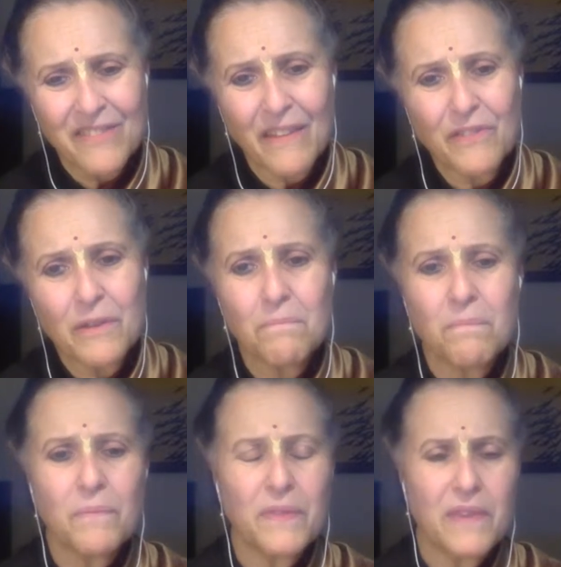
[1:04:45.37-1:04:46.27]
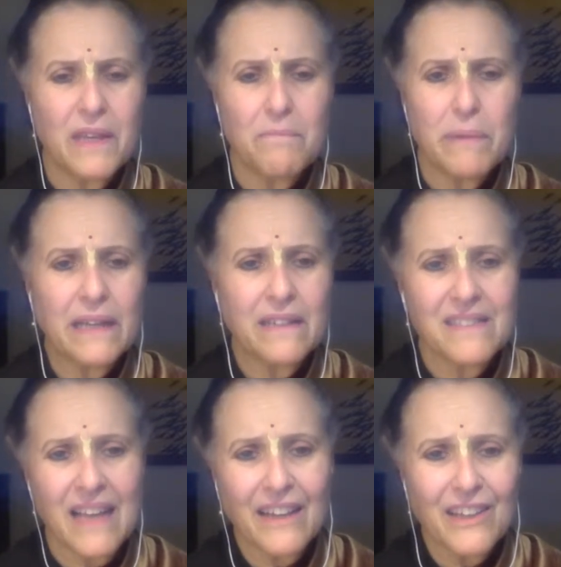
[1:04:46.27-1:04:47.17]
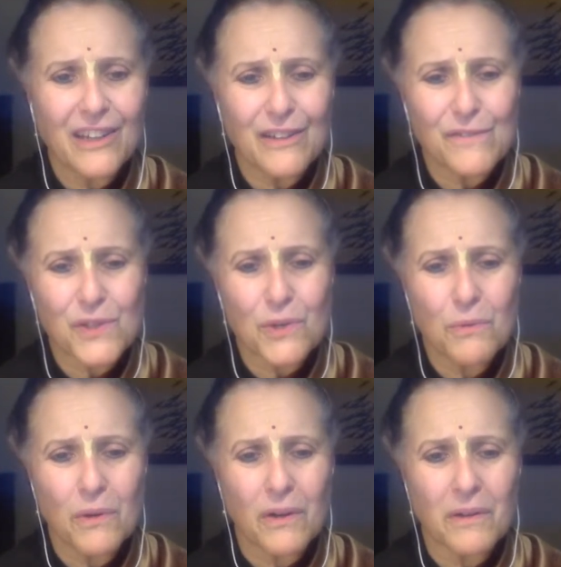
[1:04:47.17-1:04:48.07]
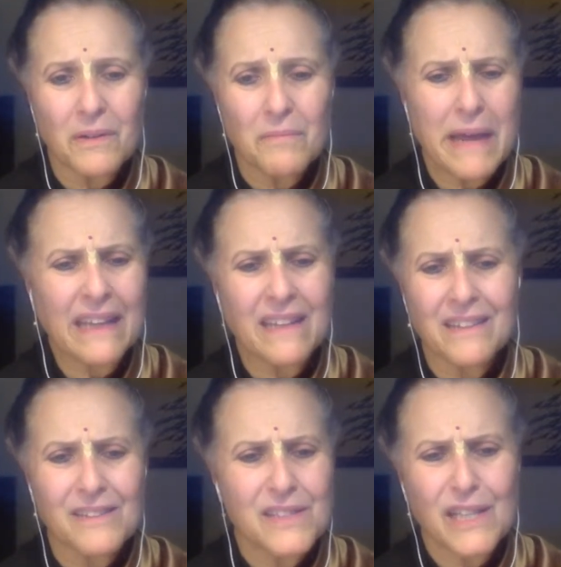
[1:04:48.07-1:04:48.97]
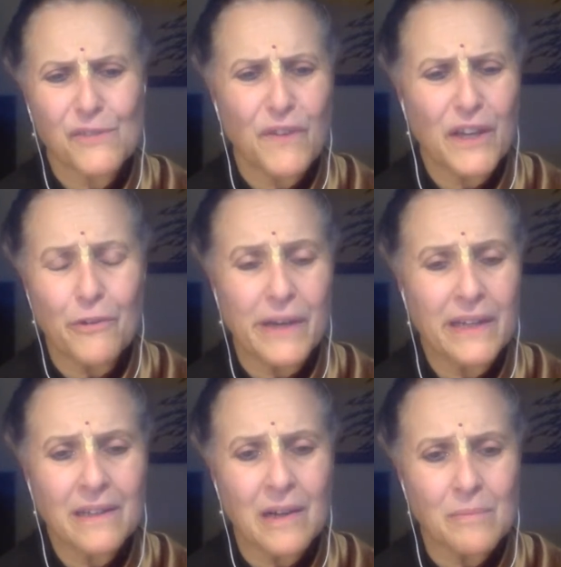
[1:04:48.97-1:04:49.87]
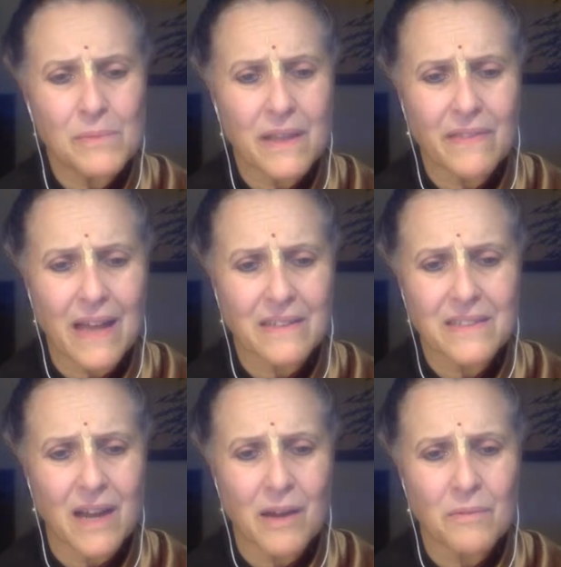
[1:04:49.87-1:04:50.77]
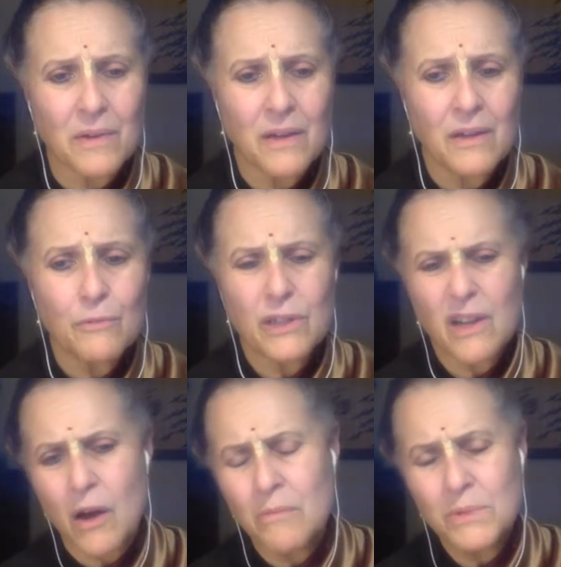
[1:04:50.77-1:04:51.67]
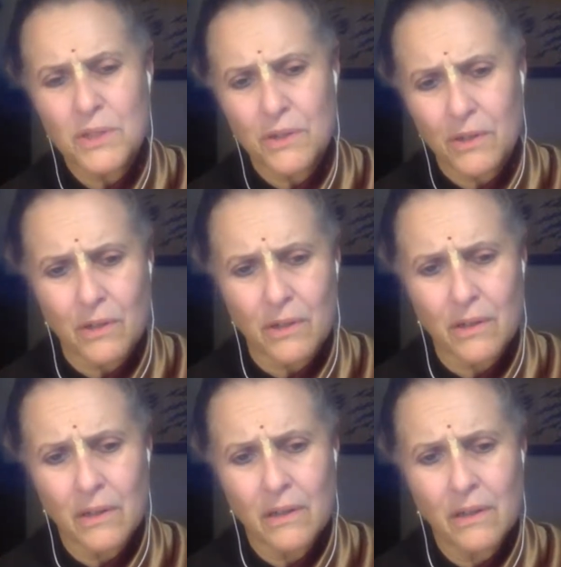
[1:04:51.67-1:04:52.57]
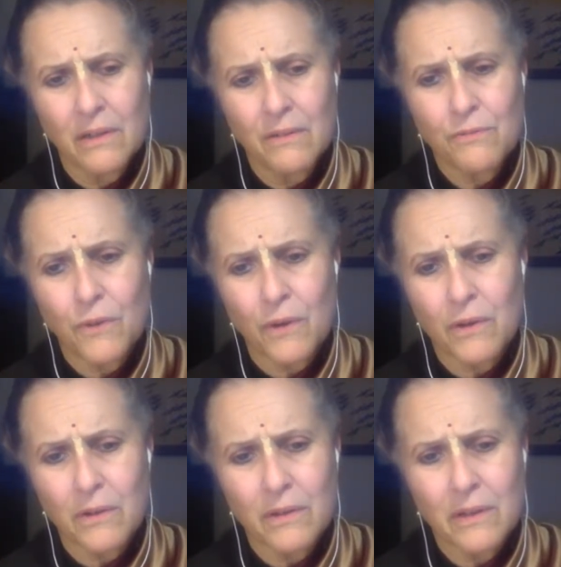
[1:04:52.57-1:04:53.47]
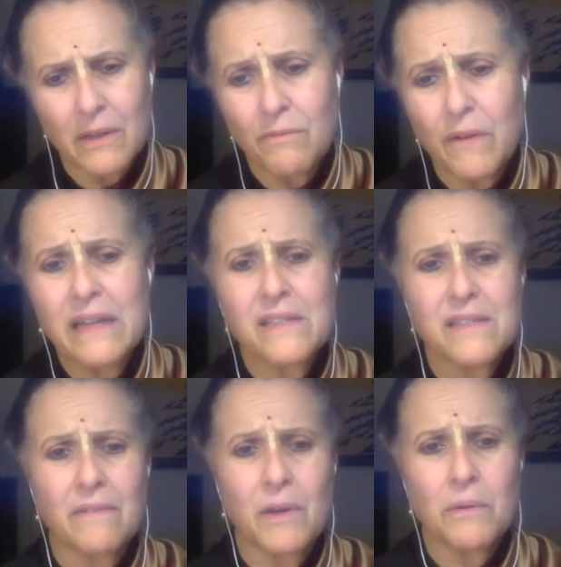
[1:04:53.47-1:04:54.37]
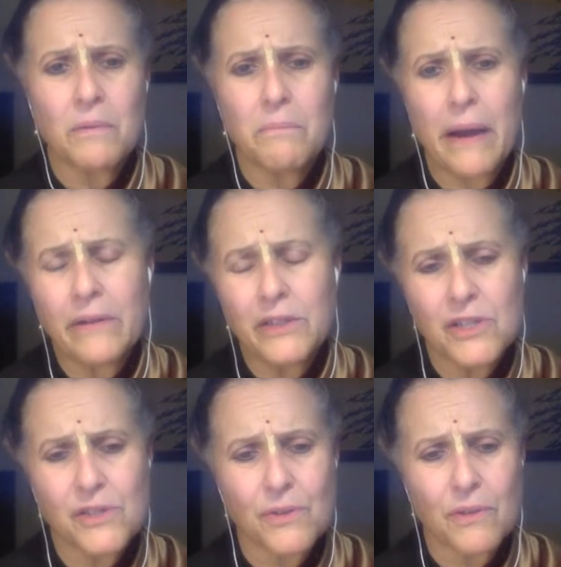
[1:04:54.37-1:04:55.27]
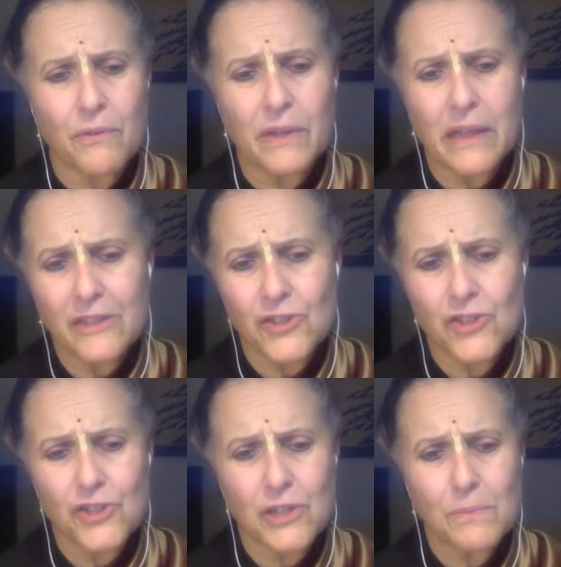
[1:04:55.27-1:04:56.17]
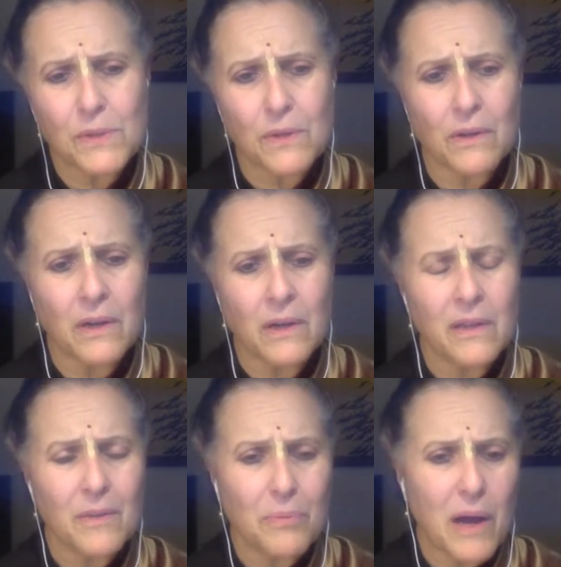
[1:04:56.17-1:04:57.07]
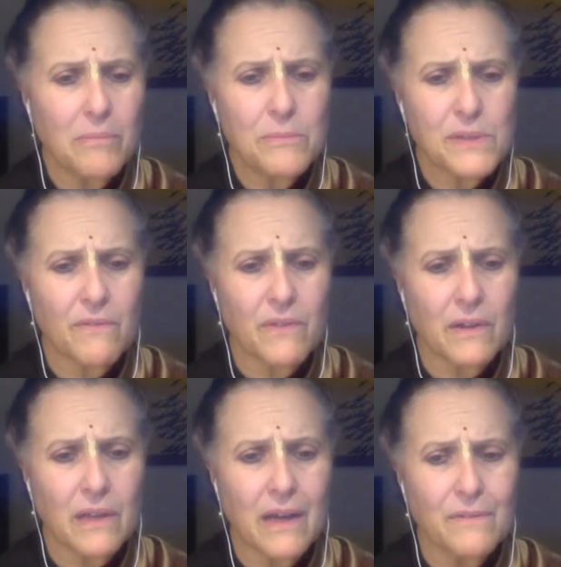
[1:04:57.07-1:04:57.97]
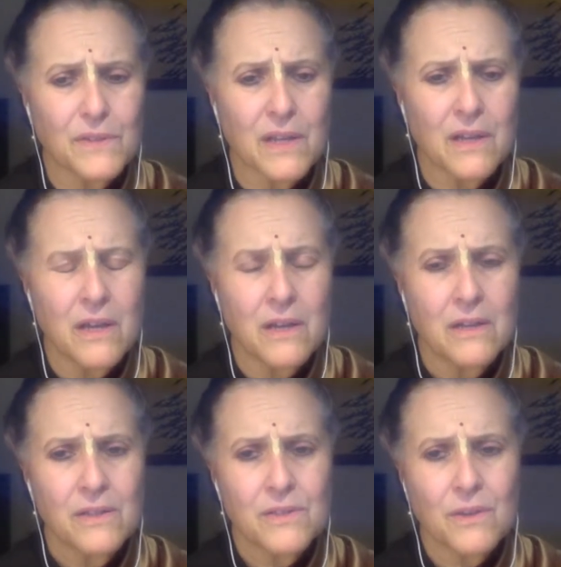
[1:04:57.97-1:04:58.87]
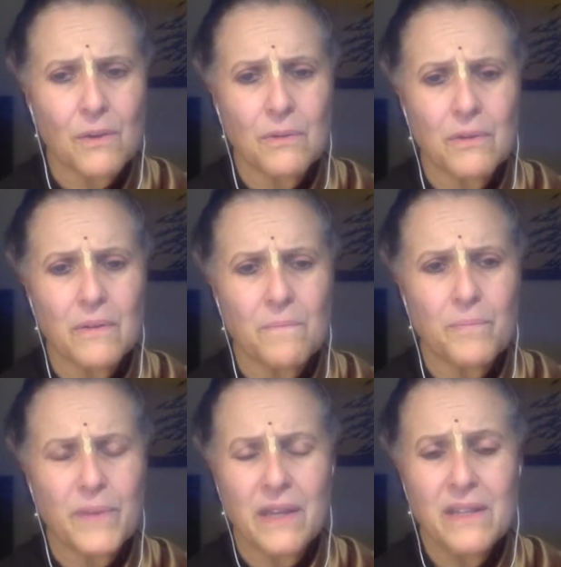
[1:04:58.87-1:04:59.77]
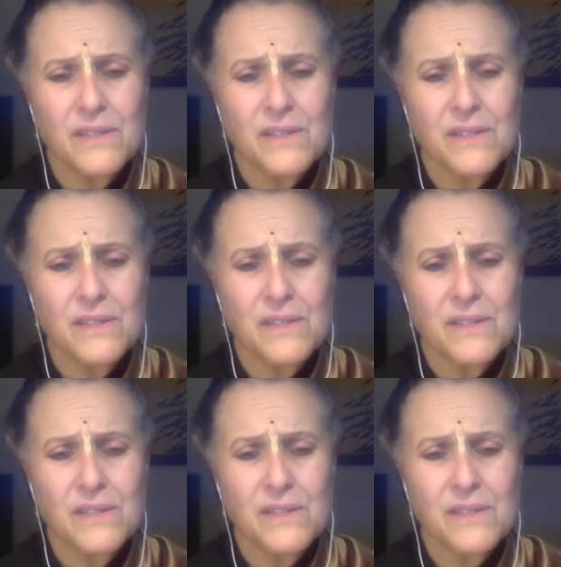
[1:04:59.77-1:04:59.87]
that the big executives who were making six-figure incomes at that time would come to her for advice on their marriages or their relationships or the problems of their lives. So it